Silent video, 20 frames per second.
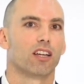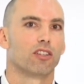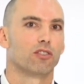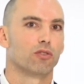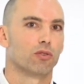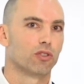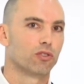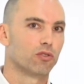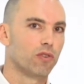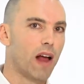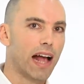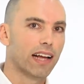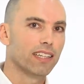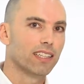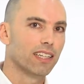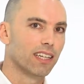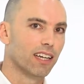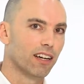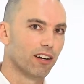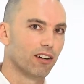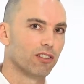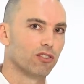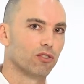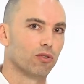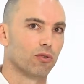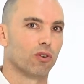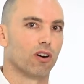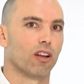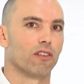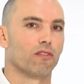to attract a
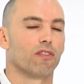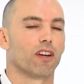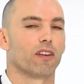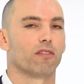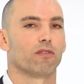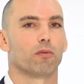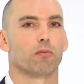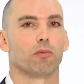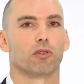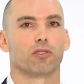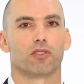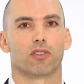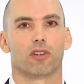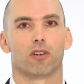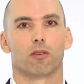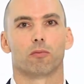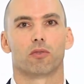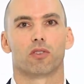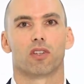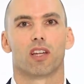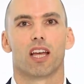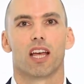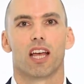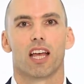guarantor on favorable terms.